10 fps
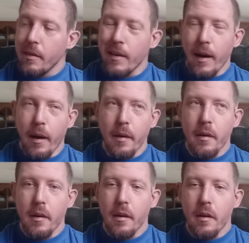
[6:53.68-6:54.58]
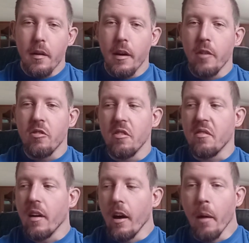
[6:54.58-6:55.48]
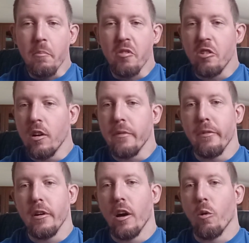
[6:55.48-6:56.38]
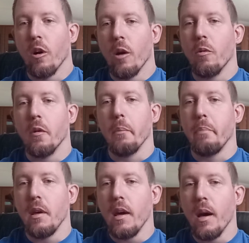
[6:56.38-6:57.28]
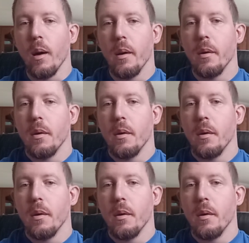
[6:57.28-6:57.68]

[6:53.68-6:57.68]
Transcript: yeah, it's just that I'm just trying to figure out where I want to be at